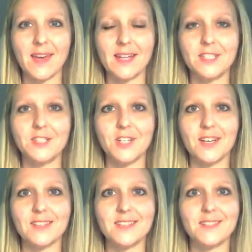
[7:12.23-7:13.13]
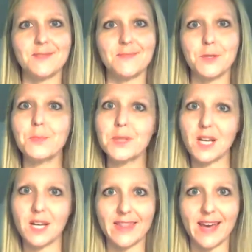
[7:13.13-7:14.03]
It's just you
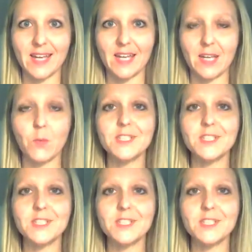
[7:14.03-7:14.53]
plug that in,